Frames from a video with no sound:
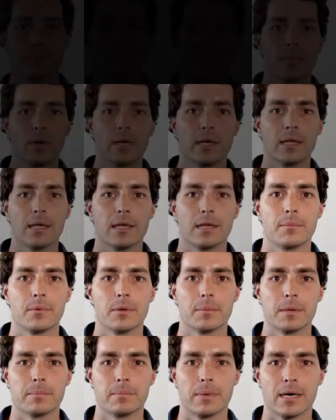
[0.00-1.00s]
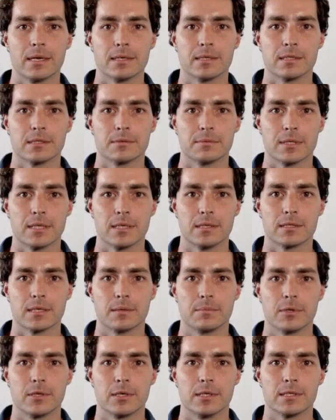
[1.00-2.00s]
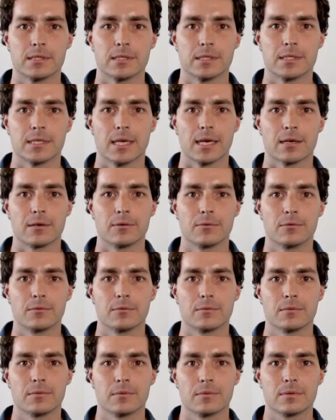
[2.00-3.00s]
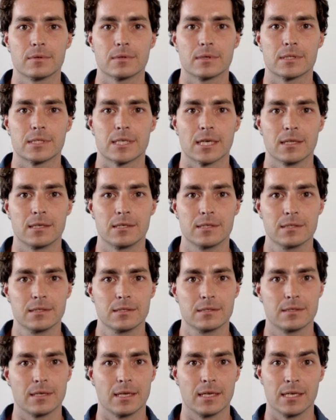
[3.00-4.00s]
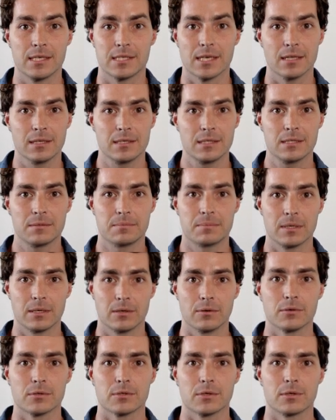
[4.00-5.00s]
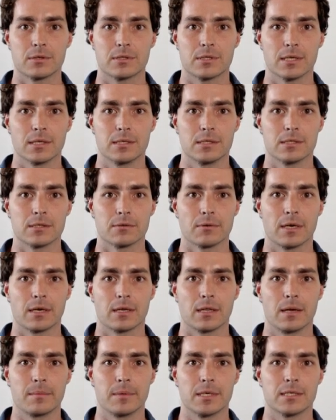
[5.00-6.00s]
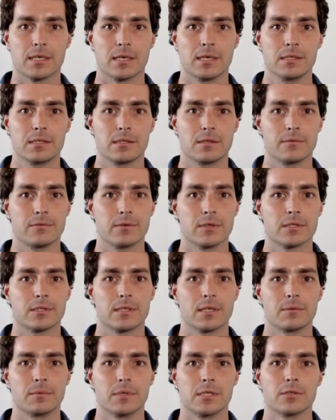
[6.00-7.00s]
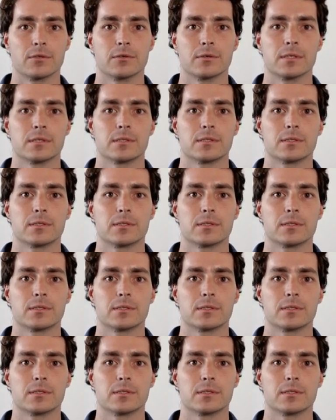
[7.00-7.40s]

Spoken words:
When EWB partners with these communities to tackle challenges, any challenge, but also challenges around climate change, the first thing we do is